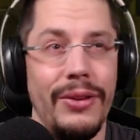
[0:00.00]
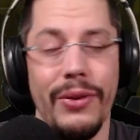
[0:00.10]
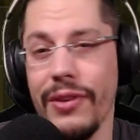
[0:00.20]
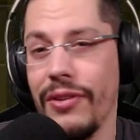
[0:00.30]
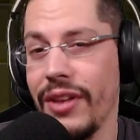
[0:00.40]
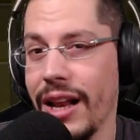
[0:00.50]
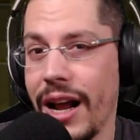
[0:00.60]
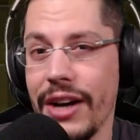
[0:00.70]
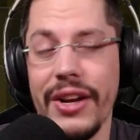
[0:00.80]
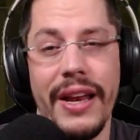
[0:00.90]
use a single
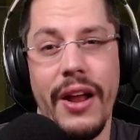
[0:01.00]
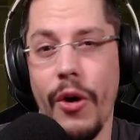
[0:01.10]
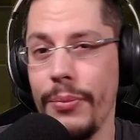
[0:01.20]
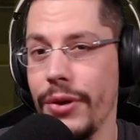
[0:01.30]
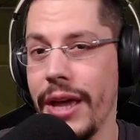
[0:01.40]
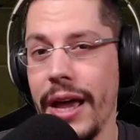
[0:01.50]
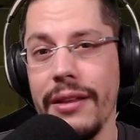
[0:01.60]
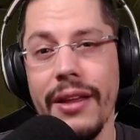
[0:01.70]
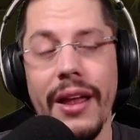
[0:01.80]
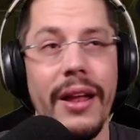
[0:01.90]
archer and hope you
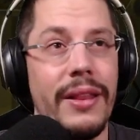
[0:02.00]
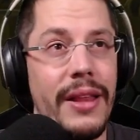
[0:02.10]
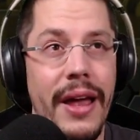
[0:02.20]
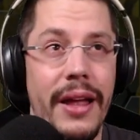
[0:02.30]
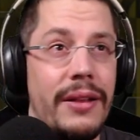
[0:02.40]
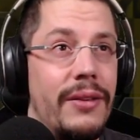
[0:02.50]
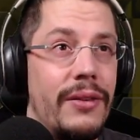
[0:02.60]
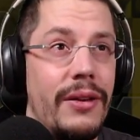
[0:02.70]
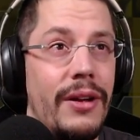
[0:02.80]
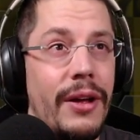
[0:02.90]
get that
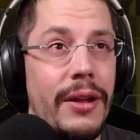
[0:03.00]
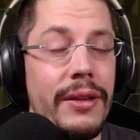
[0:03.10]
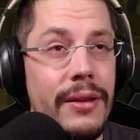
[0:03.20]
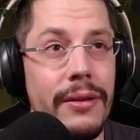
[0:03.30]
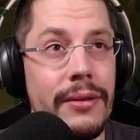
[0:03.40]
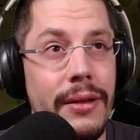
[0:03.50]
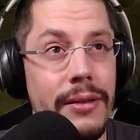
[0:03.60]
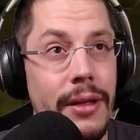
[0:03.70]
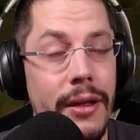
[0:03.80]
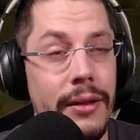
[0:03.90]

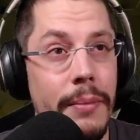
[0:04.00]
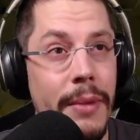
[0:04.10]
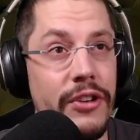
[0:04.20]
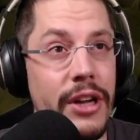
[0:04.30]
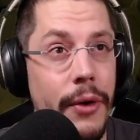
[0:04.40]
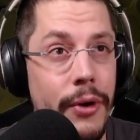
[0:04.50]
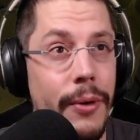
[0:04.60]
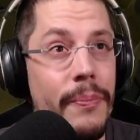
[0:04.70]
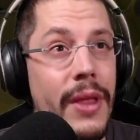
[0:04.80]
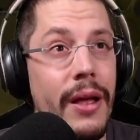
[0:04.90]
the magic
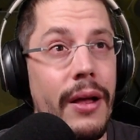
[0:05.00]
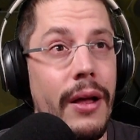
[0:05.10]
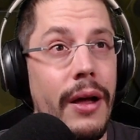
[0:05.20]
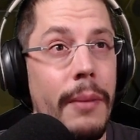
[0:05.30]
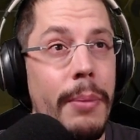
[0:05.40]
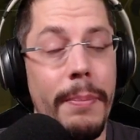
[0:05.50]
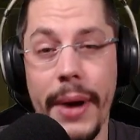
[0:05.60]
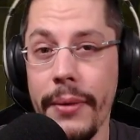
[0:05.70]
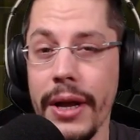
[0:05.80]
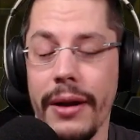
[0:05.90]
arrow.
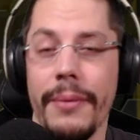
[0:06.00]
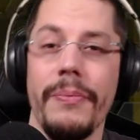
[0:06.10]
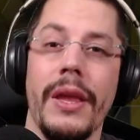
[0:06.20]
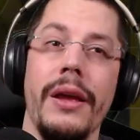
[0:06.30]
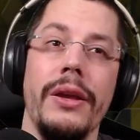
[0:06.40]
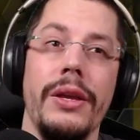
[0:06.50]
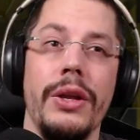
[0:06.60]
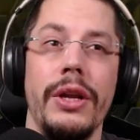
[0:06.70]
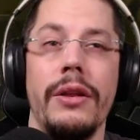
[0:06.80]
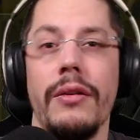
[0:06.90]
Barbarian. You
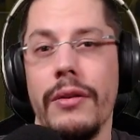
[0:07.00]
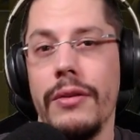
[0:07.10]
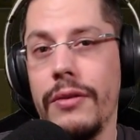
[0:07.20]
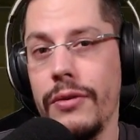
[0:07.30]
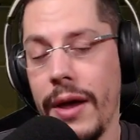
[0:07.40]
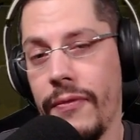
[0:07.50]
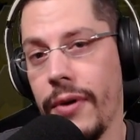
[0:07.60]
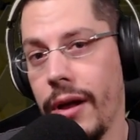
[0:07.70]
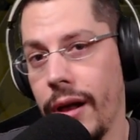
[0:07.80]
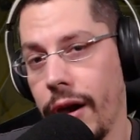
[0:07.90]
need to have
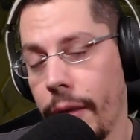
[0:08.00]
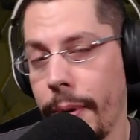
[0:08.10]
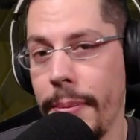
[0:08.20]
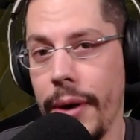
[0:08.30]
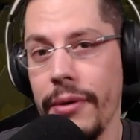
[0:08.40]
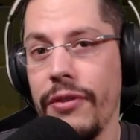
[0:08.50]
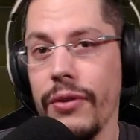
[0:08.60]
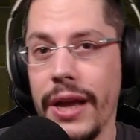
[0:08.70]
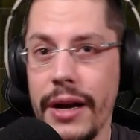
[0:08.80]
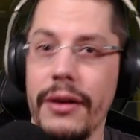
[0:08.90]
a lot of barbarians
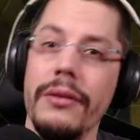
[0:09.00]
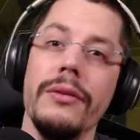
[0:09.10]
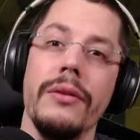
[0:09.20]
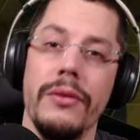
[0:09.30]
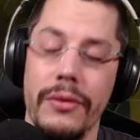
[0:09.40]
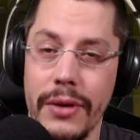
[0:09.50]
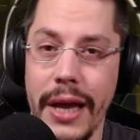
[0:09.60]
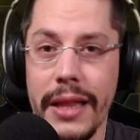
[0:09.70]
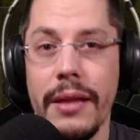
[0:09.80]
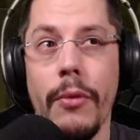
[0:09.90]
together to
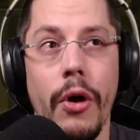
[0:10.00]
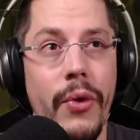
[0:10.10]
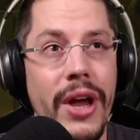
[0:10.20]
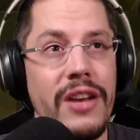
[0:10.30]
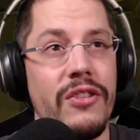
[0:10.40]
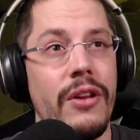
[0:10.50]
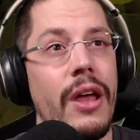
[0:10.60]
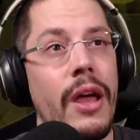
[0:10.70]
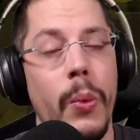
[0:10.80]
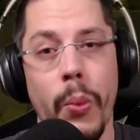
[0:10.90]
get them all ranged.
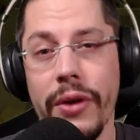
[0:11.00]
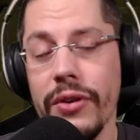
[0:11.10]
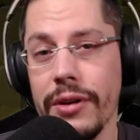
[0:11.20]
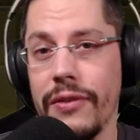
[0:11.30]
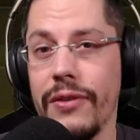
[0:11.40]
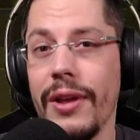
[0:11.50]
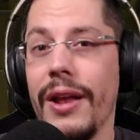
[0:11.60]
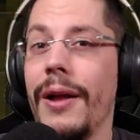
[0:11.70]
Wizards.